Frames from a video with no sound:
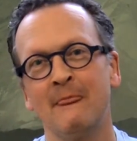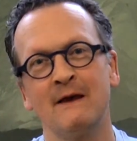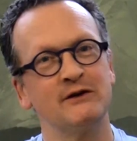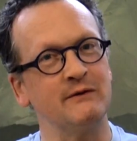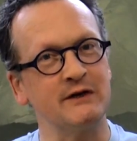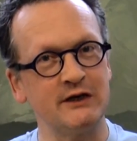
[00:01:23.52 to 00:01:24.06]

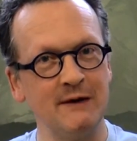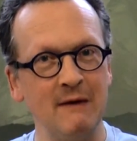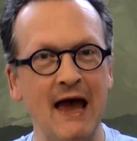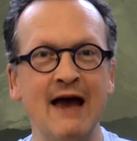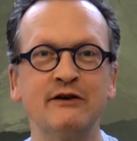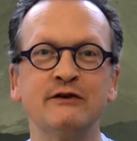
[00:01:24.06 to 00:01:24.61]
So the ship
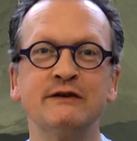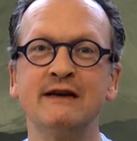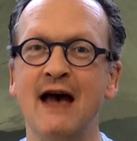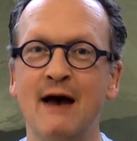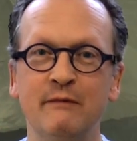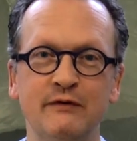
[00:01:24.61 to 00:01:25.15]
enters
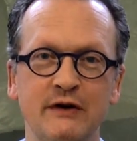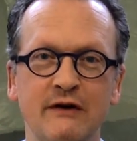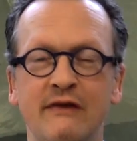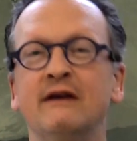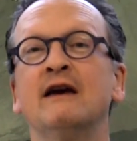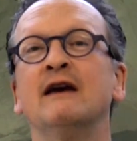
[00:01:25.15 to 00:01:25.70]
the atmosphere
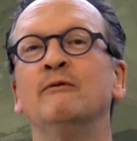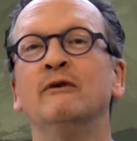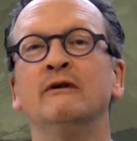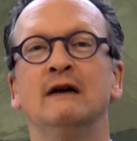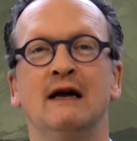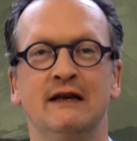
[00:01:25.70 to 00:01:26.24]
thinking it
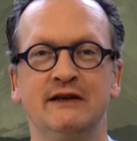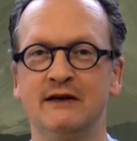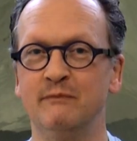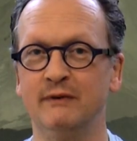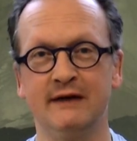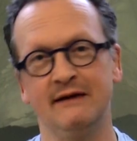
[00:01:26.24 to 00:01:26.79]
will
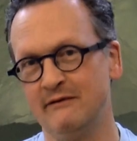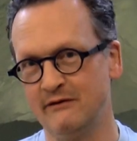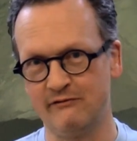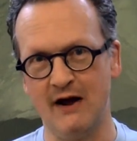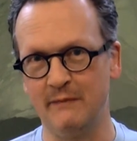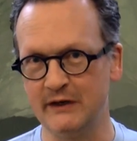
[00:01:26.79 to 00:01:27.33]
simply
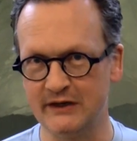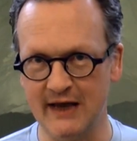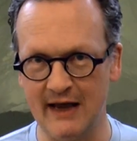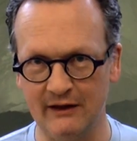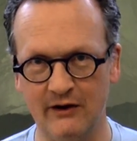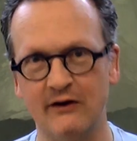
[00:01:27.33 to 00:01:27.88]
drop its
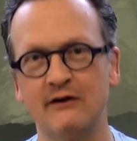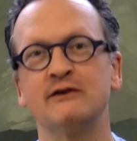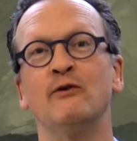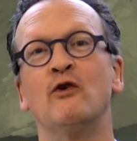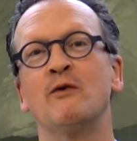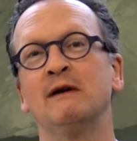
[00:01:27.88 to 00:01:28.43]
settlers,
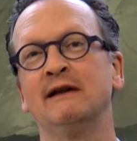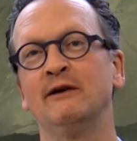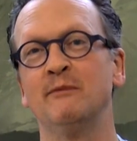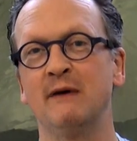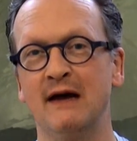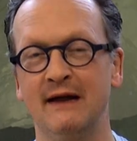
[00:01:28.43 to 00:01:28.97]
orbit a
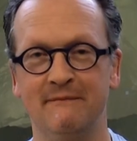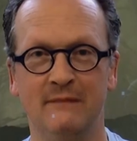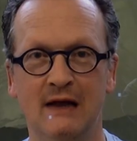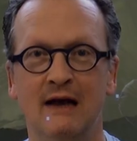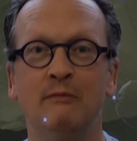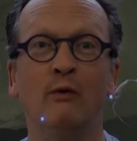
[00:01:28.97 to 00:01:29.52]
little bit, but